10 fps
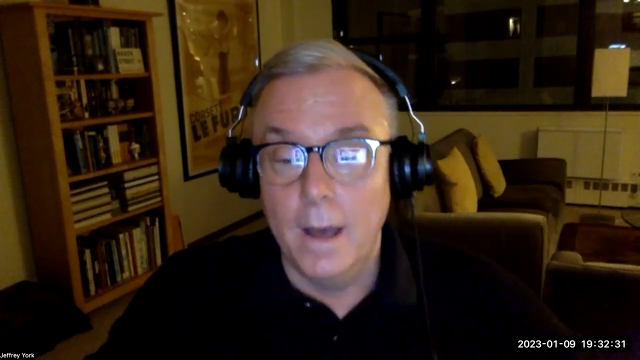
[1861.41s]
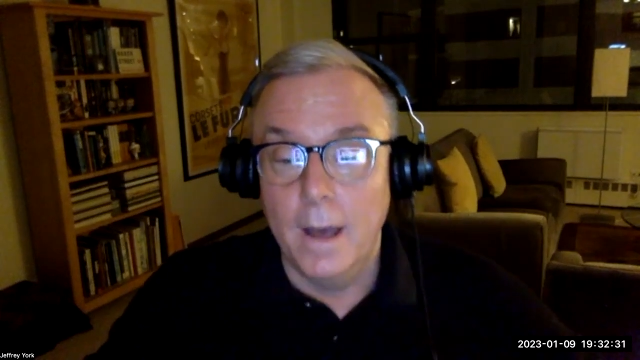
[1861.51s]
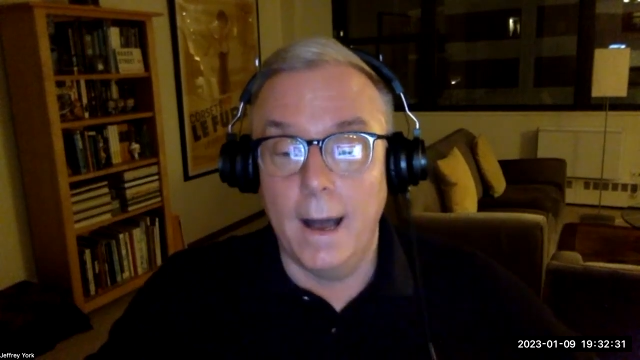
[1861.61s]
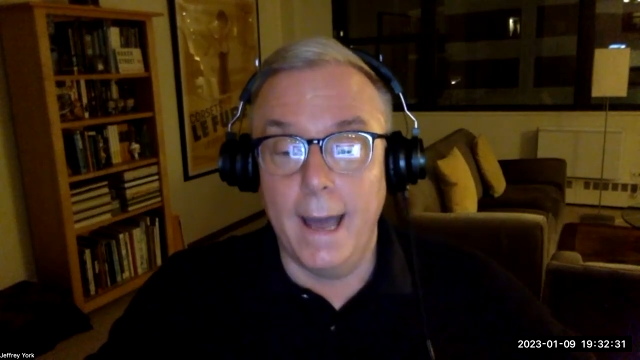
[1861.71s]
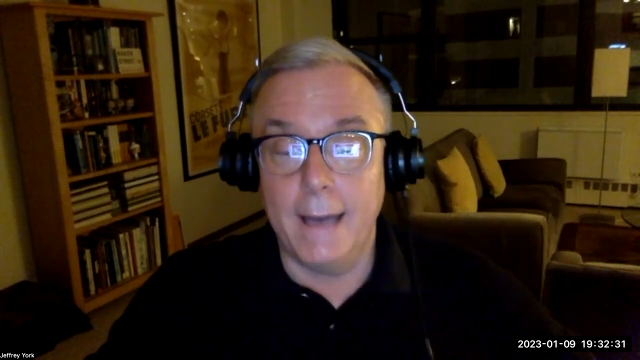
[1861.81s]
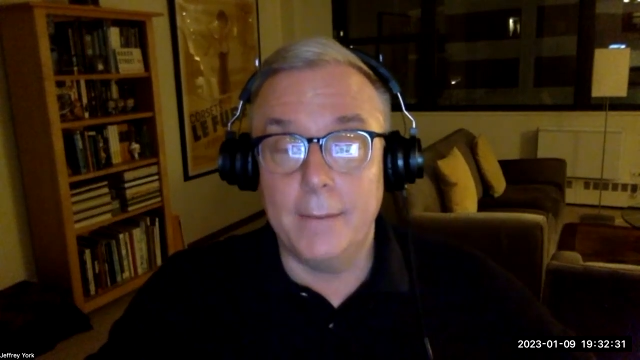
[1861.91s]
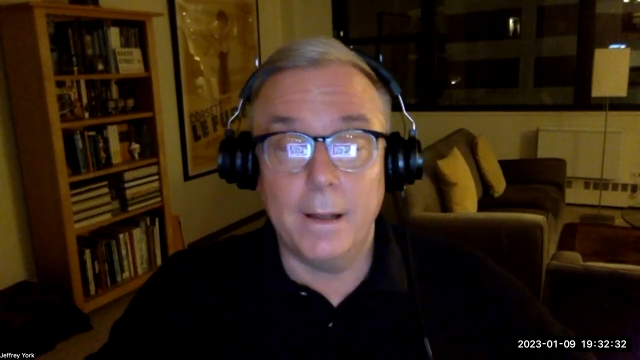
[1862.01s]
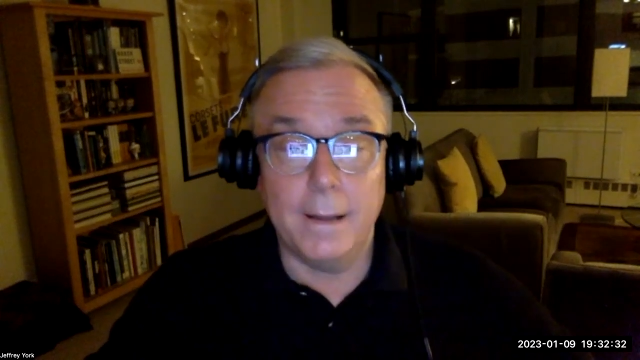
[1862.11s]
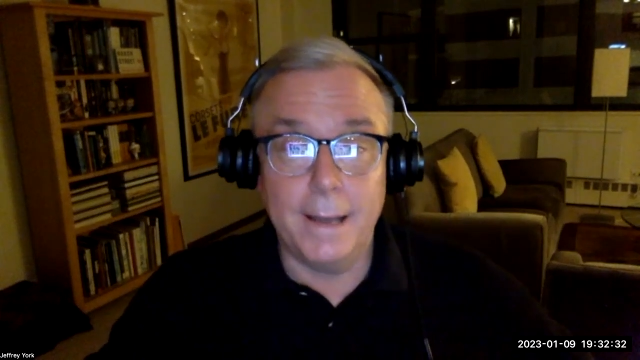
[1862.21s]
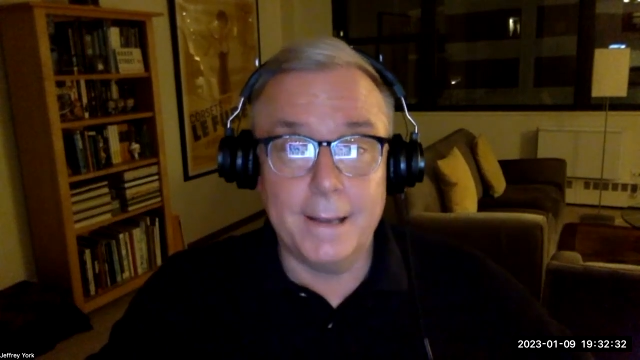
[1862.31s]

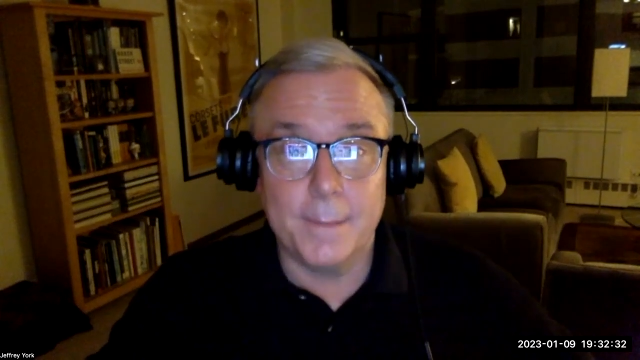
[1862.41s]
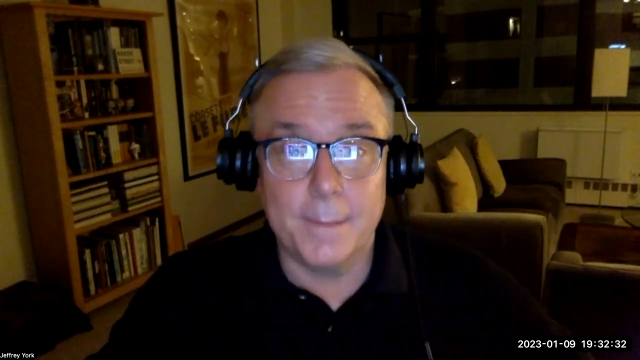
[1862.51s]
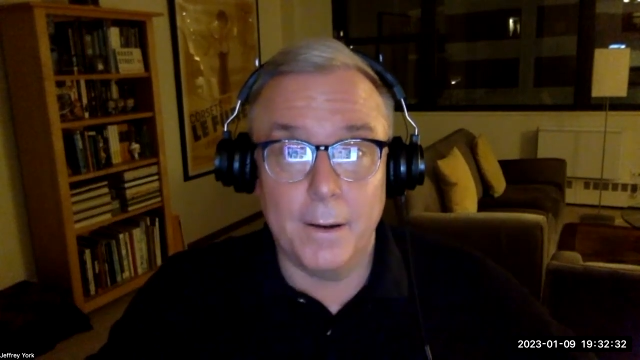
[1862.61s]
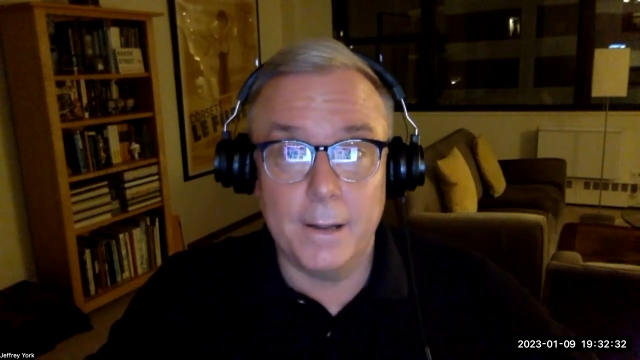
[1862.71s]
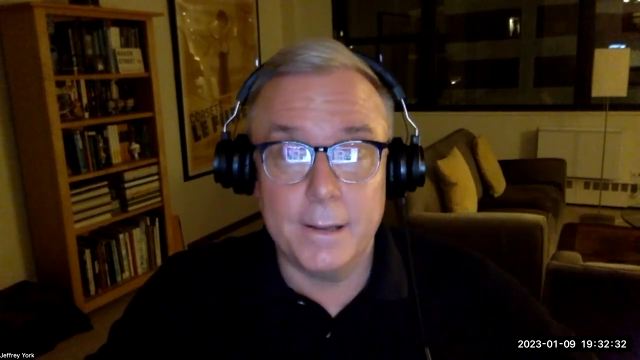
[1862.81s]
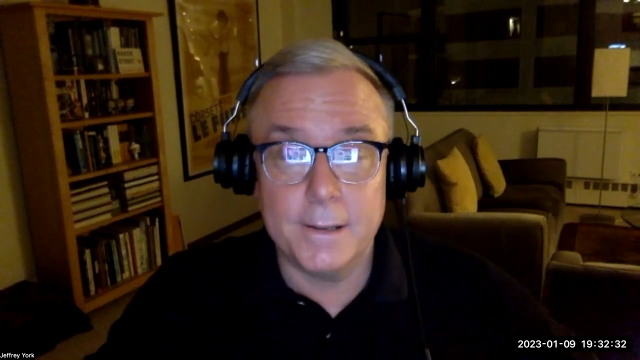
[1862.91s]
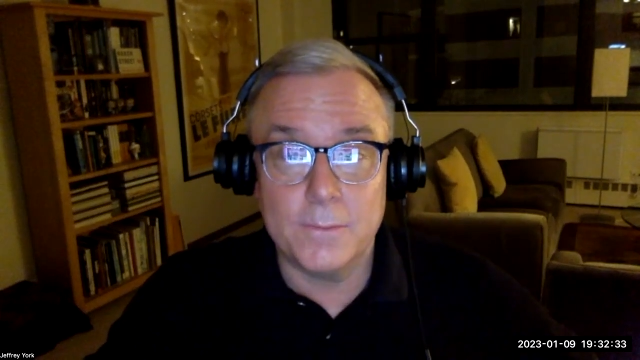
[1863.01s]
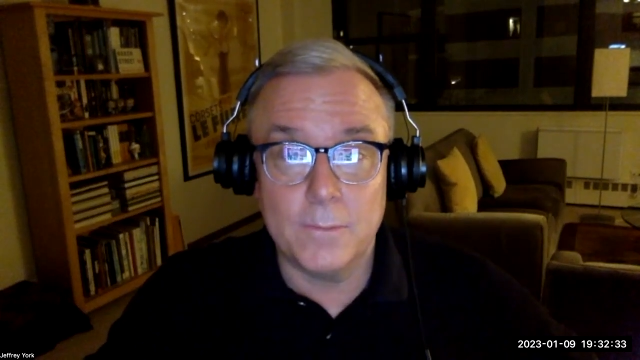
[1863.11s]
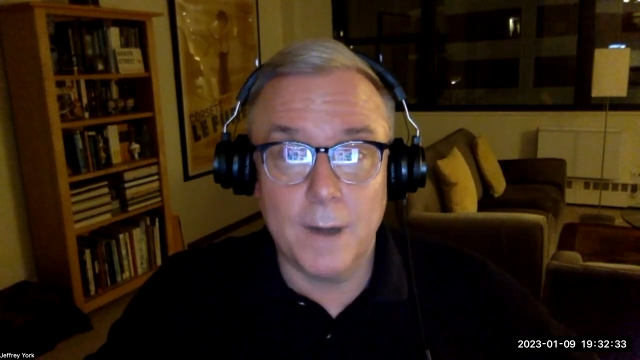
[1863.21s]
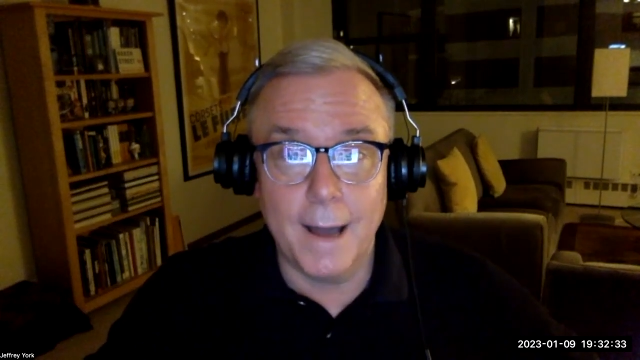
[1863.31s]
Annabelle Lee is about his
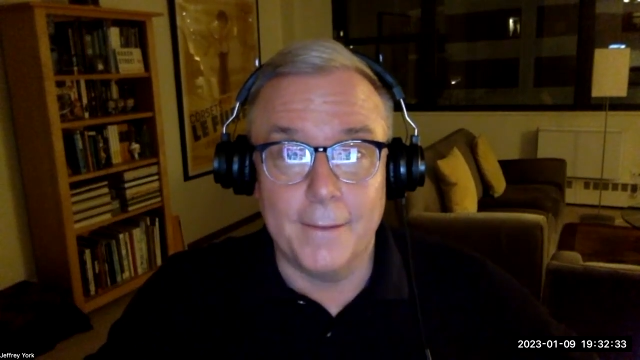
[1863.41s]
wife.